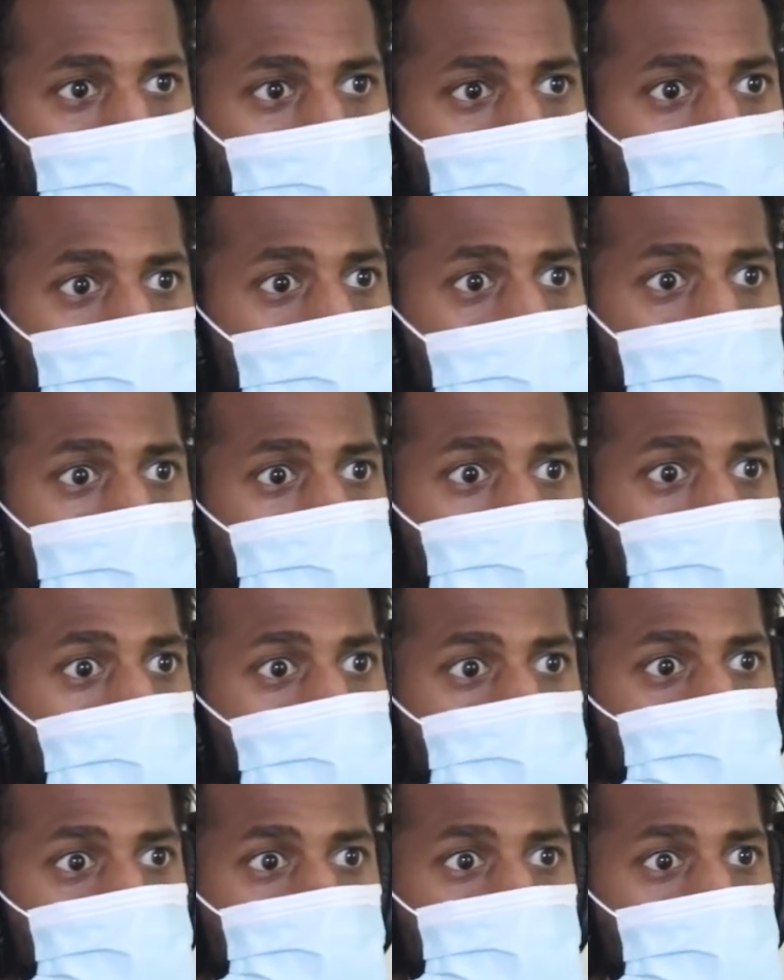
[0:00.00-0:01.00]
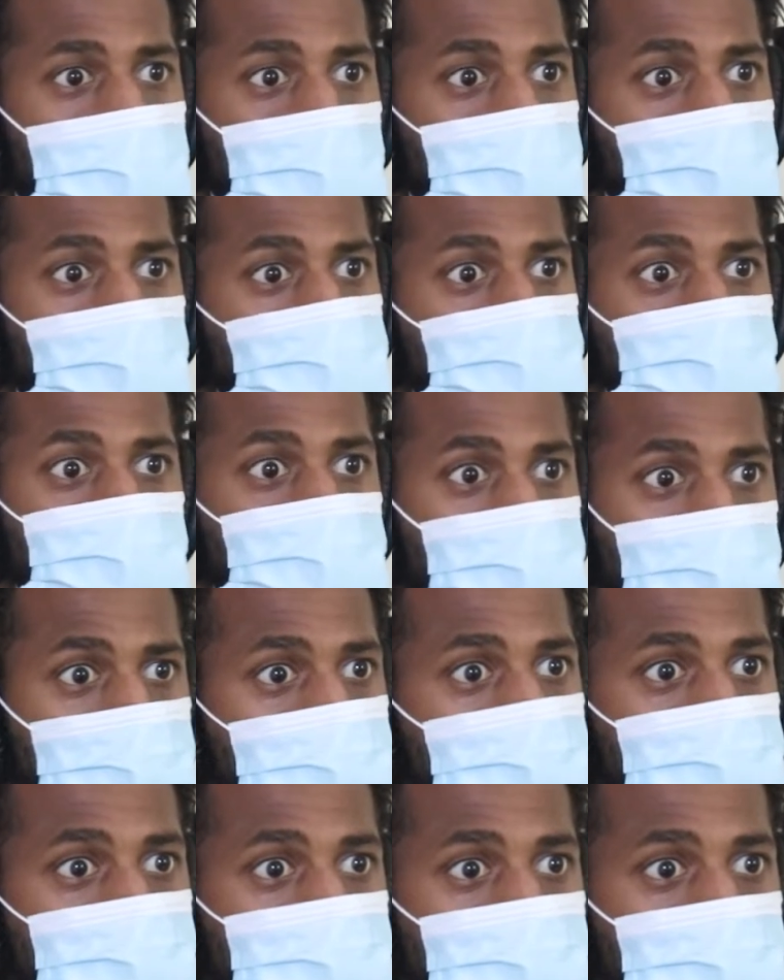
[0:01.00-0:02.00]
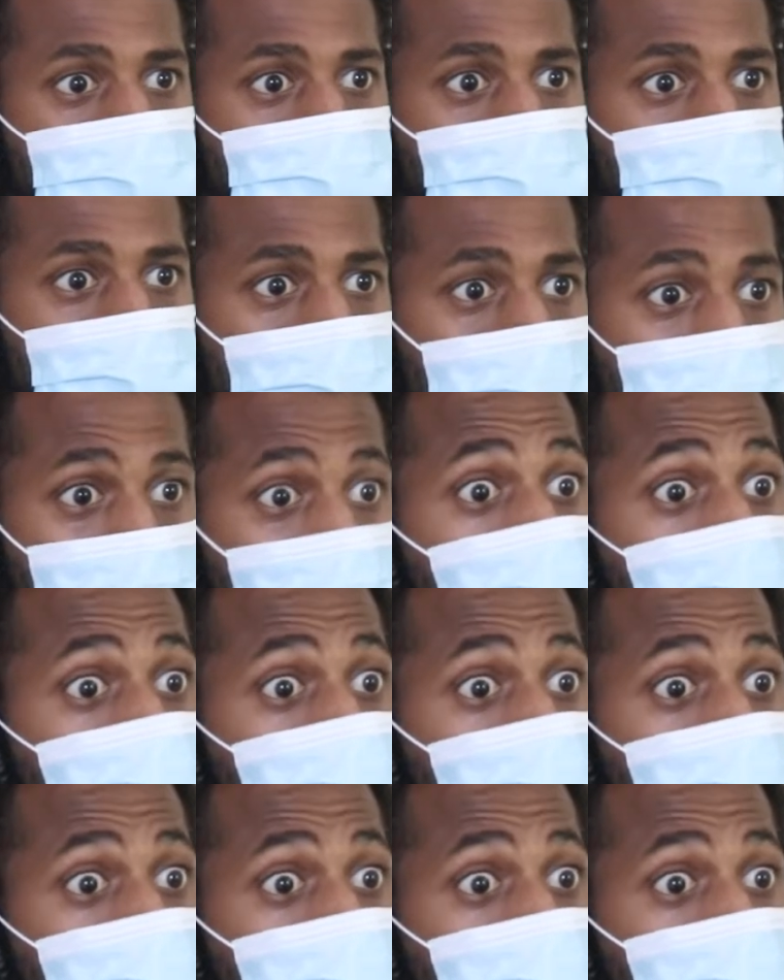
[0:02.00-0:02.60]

you can't pay your zakat overseas. And